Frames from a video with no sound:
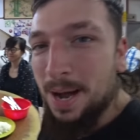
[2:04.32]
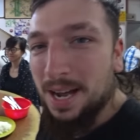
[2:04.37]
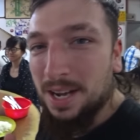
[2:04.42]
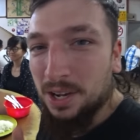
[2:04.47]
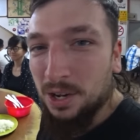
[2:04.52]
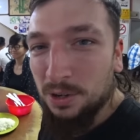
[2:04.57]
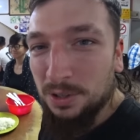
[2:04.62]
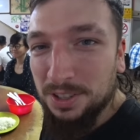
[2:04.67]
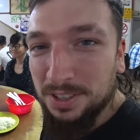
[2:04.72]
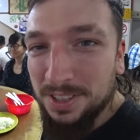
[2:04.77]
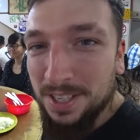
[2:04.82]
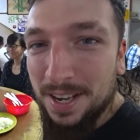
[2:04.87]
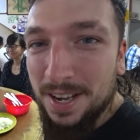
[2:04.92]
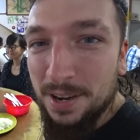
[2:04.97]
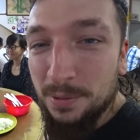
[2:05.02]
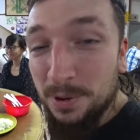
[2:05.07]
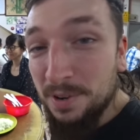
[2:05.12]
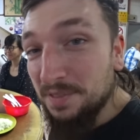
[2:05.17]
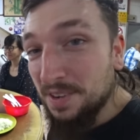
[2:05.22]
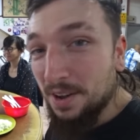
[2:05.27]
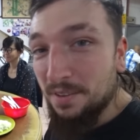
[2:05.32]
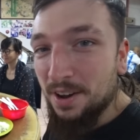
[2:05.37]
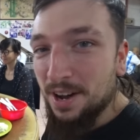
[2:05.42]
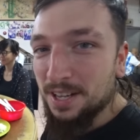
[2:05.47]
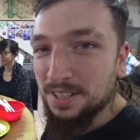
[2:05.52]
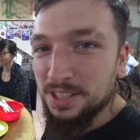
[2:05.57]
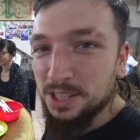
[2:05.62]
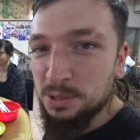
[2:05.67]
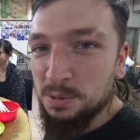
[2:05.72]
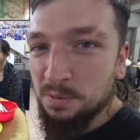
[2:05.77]
Bak Kut Teh. We've never
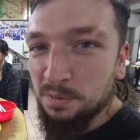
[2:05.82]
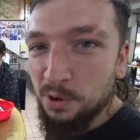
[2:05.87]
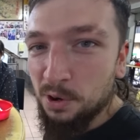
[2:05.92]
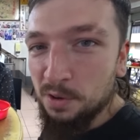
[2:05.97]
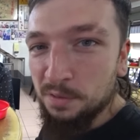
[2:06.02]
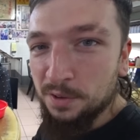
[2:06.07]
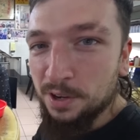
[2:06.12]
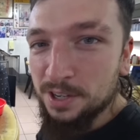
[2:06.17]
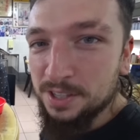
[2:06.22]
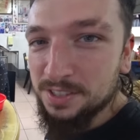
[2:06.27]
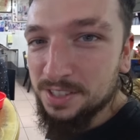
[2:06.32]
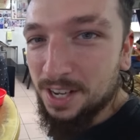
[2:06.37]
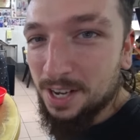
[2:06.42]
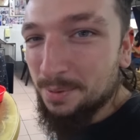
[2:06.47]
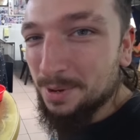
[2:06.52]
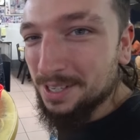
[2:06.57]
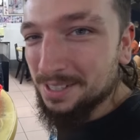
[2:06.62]
had this before, first time.